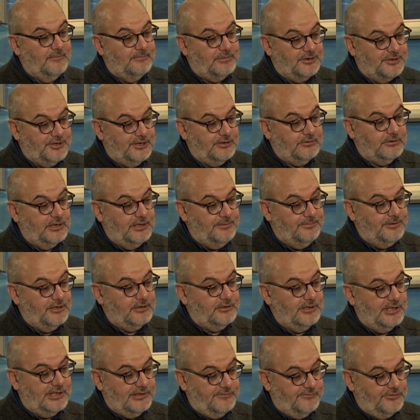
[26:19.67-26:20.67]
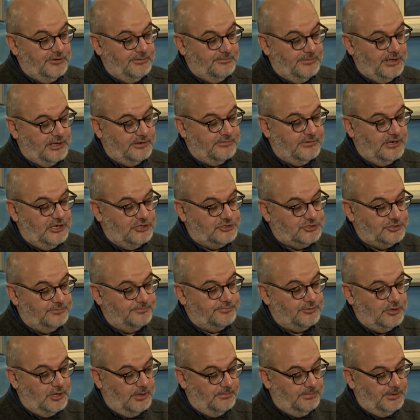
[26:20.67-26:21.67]
particularly because of the
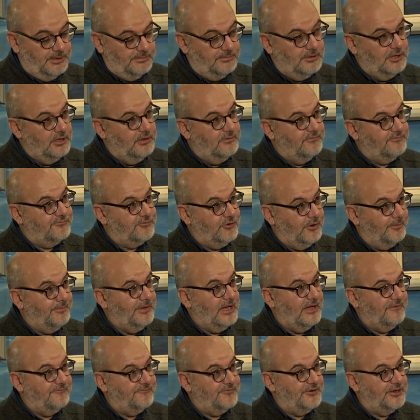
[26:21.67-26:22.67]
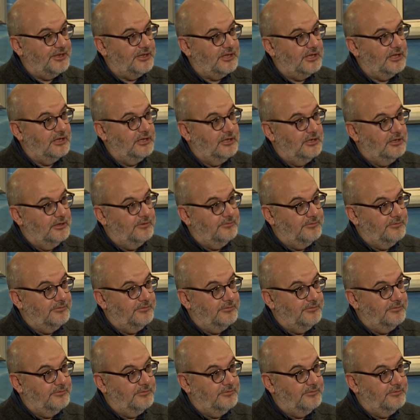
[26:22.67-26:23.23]
migration problem from Africa,